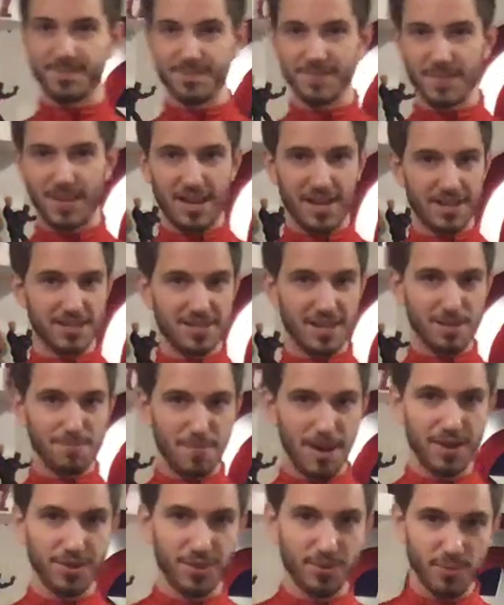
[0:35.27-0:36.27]
Like I said,
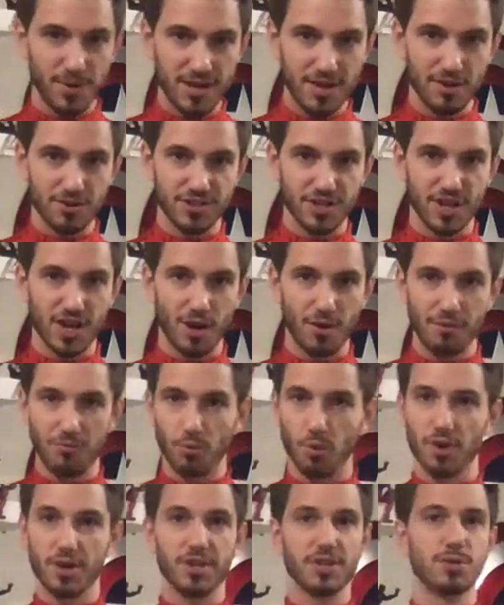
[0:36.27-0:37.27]
made 3 years ago. I've
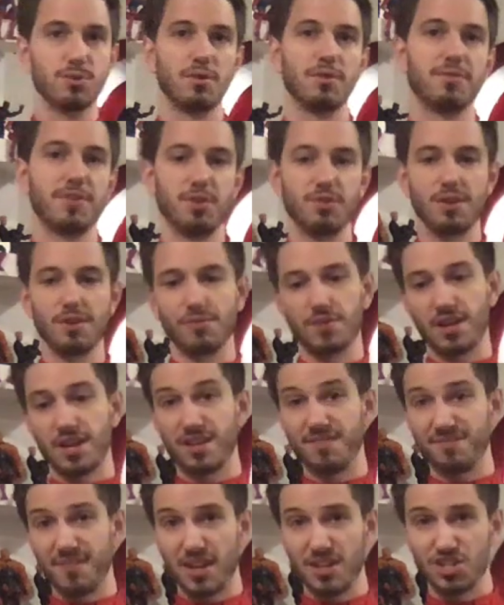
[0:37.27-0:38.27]
worn it to a few different
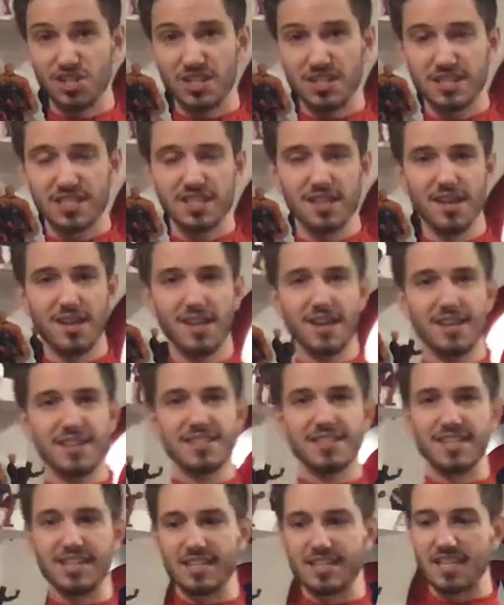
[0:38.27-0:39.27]
conventions
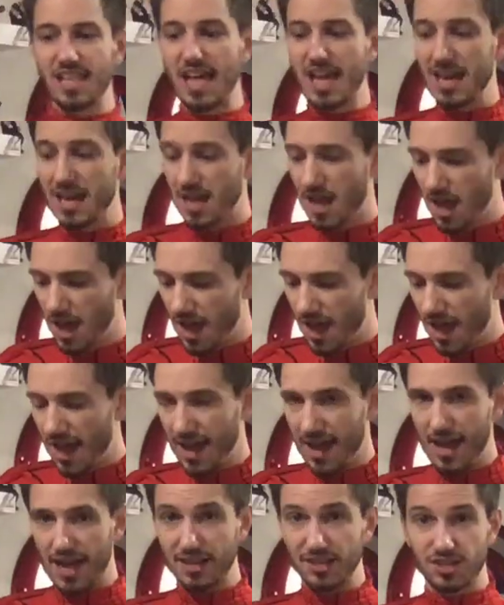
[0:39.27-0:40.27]
since then.
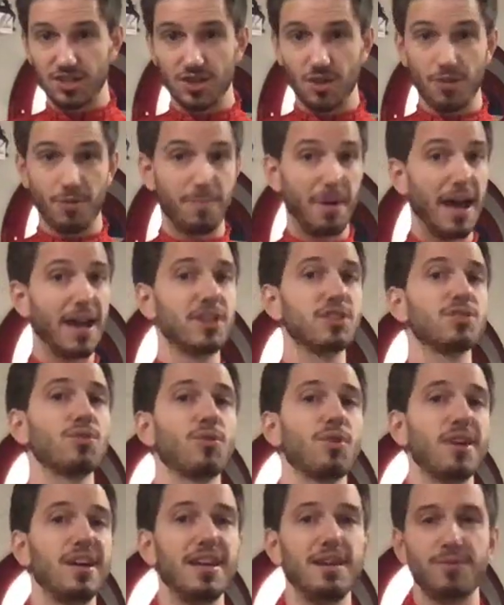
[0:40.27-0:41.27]
And so the
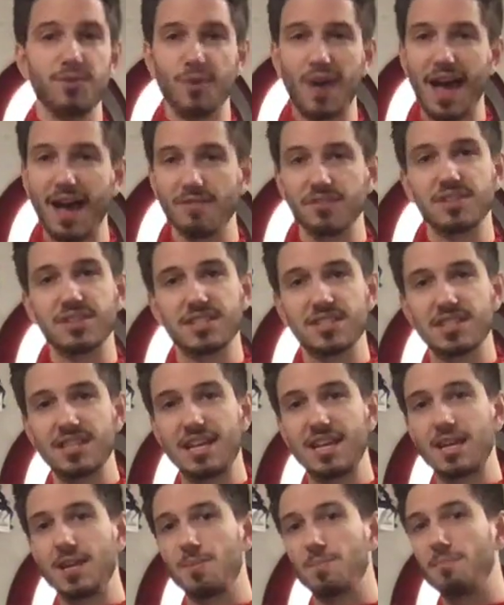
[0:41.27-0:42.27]
backstory, if you haven't
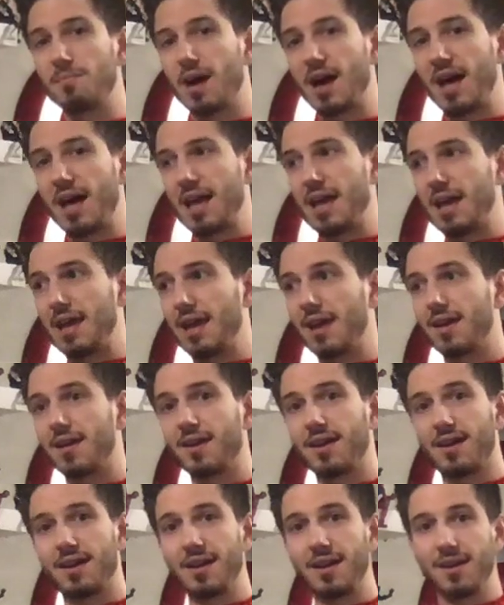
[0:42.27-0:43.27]
seen my
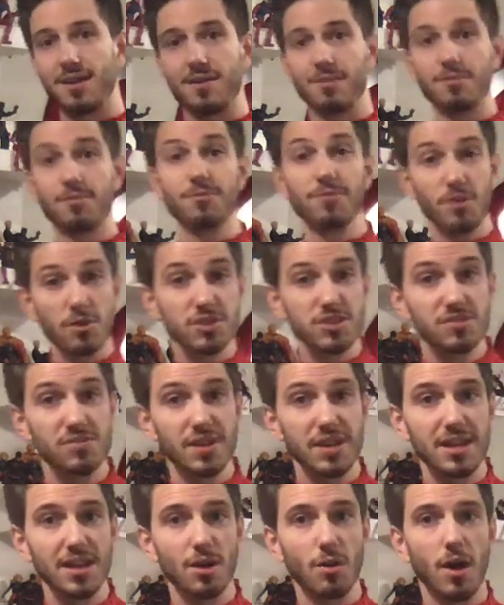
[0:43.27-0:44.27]
first
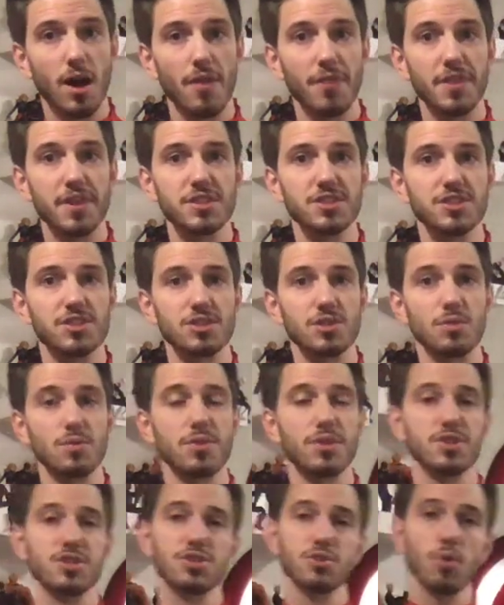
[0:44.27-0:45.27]
video on this
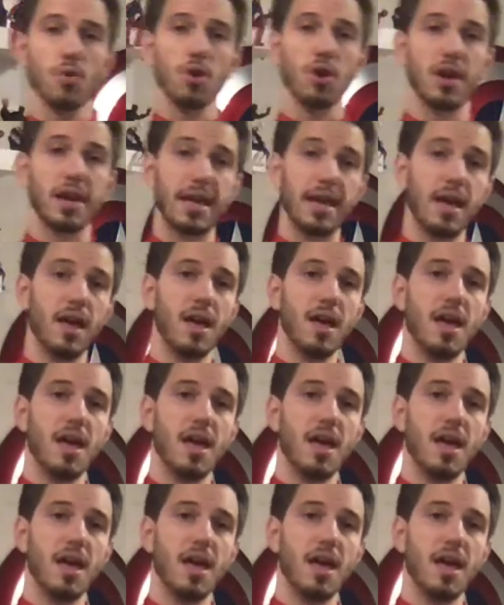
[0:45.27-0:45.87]
suit, the story